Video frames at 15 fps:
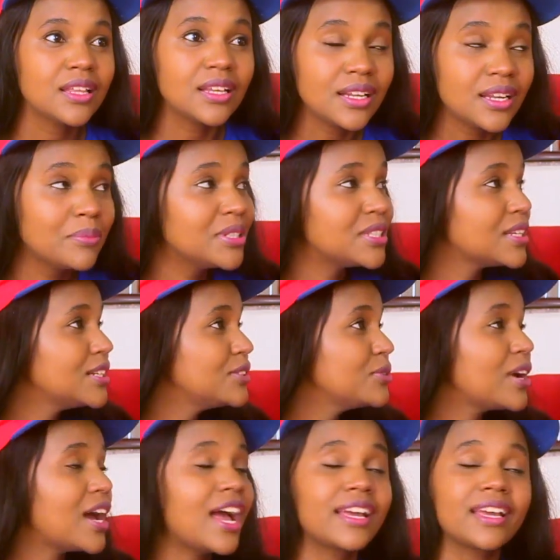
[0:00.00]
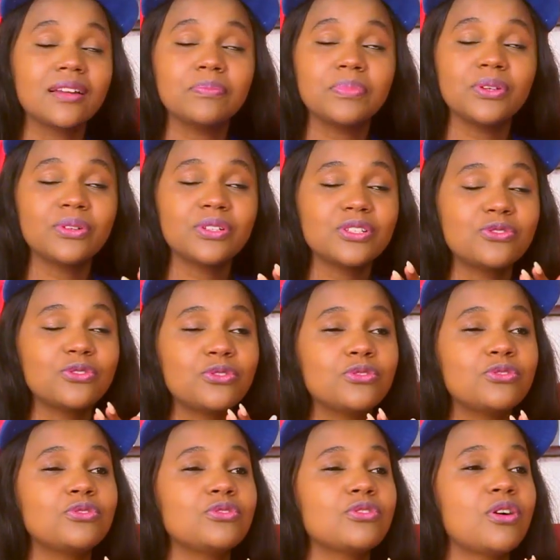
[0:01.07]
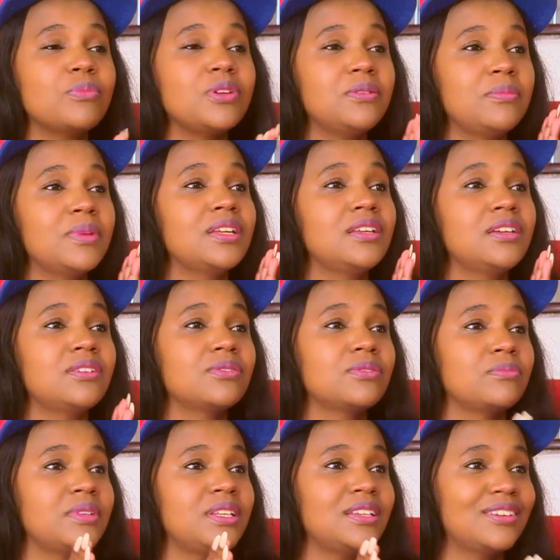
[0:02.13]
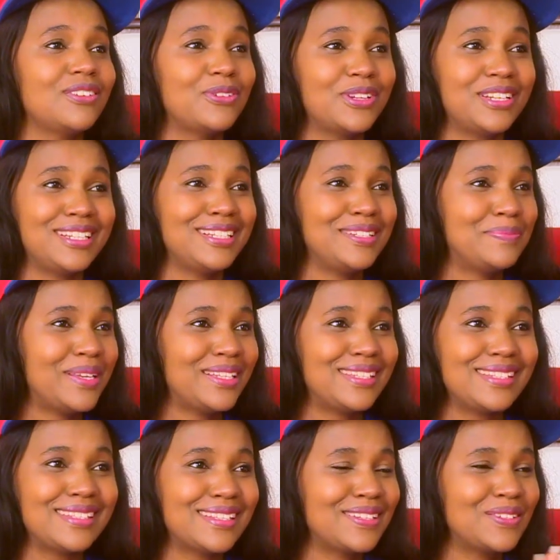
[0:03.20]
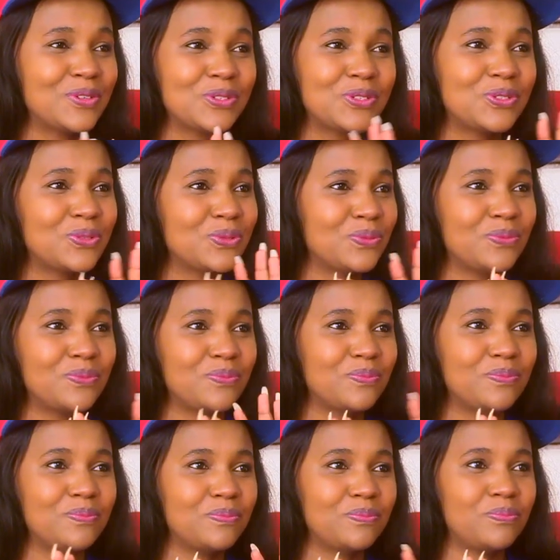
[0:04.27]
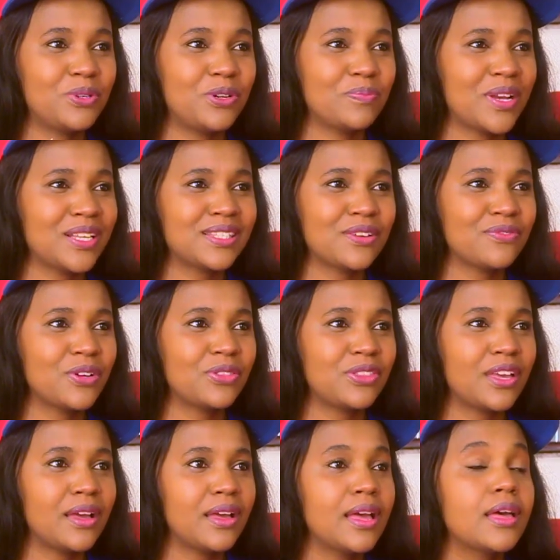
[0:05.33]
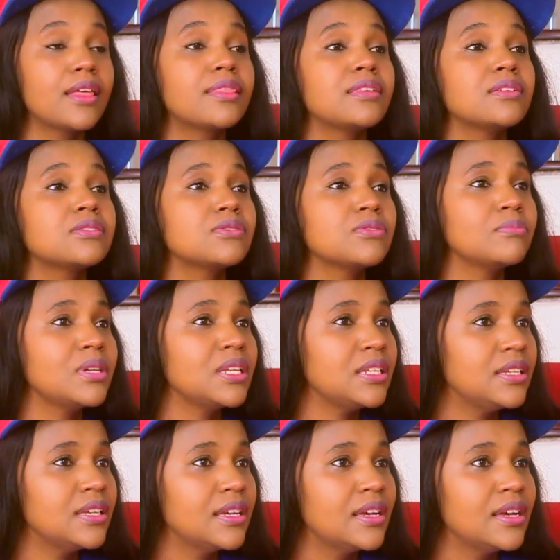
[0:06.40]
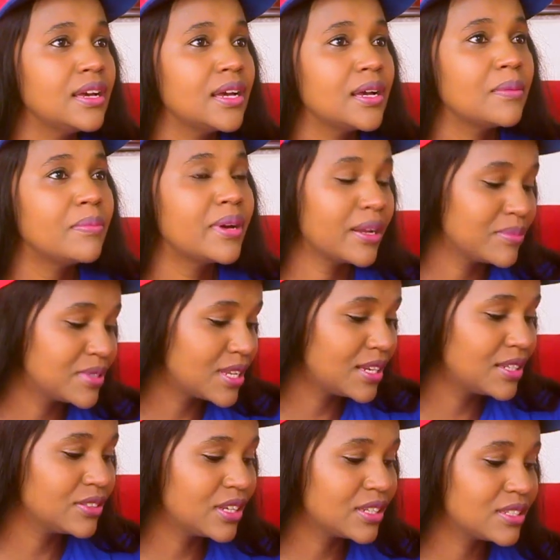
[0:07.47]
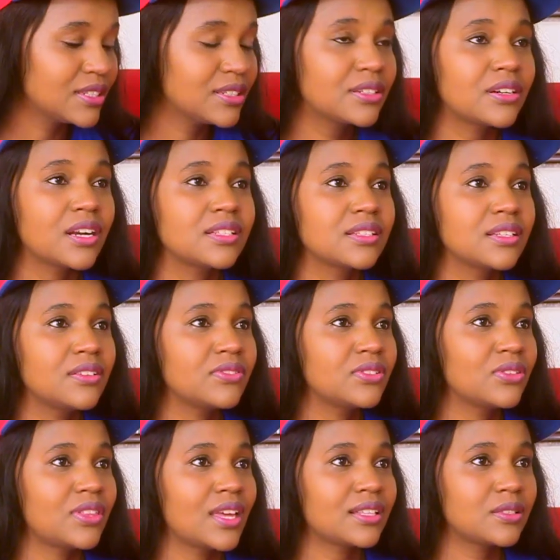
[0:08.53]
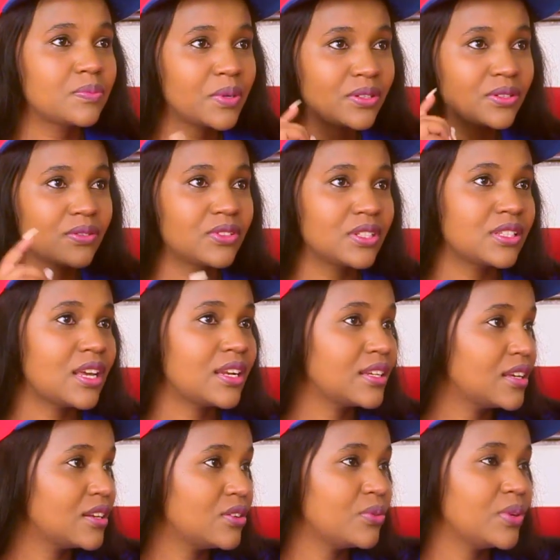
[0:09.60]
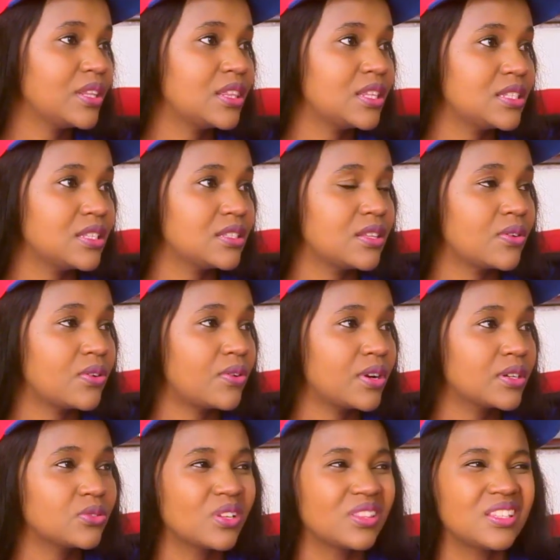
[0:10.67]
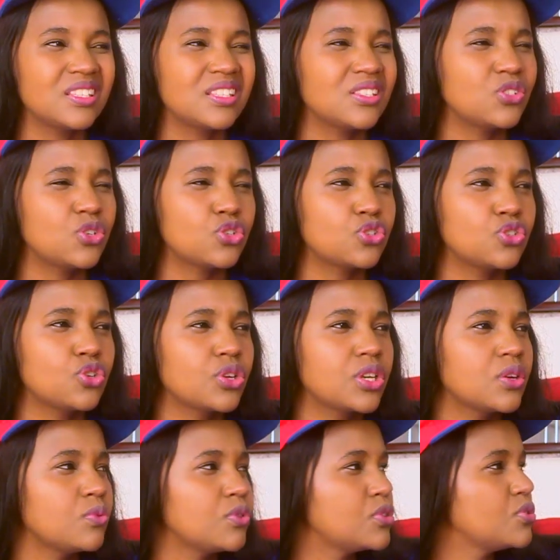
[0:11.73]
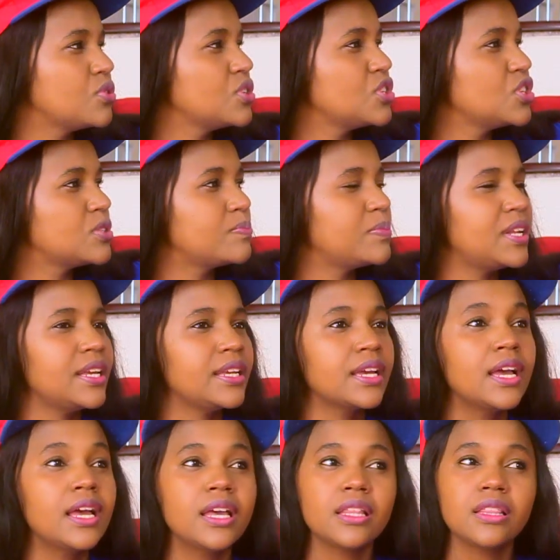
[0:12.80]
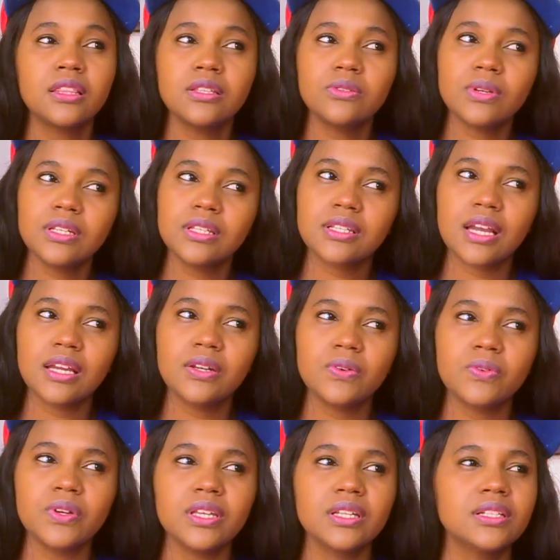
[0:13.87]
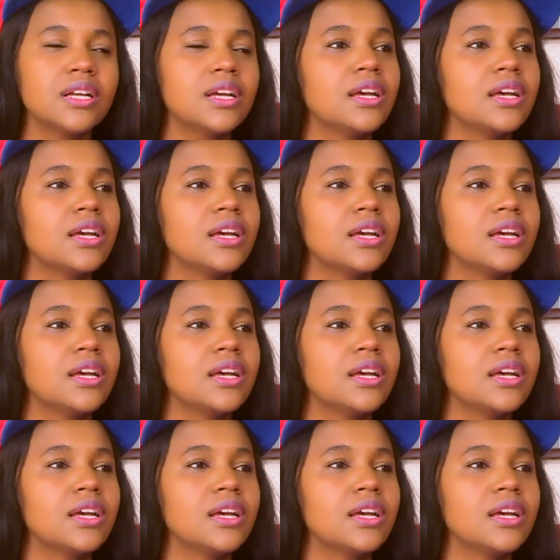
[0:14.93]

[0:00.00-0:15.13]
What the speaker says: Let me tell you, I can be honest with you. Do you know how many men hit on me on a daily basis? And not to put myself out there, there's so many. But I'm telling you, until Christ gives you that spirit of discerning and knowing this is the correct one, this is just joking with you, this is play, this one is kind of real,